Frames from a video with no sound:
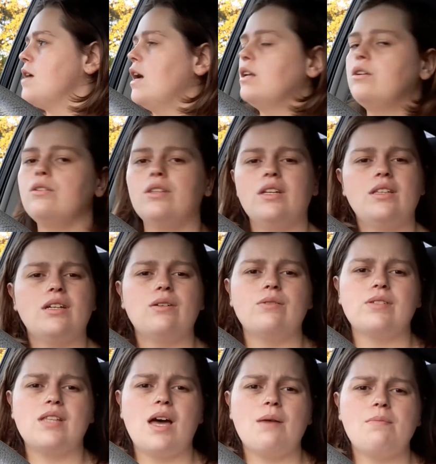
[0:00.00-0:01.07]
I don't think there
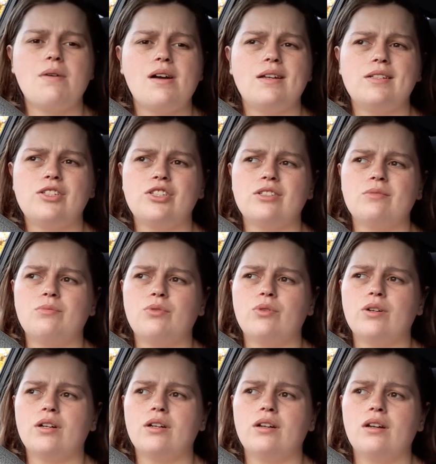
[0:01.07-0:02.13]
was that much
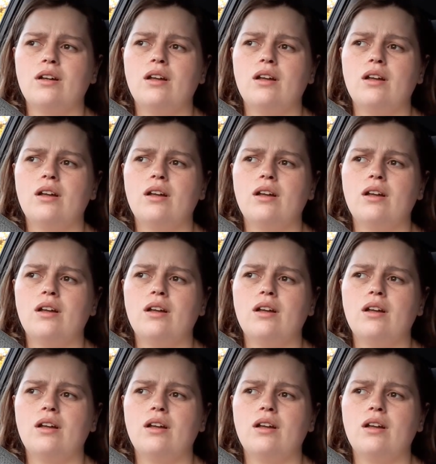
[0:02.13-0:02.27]
more.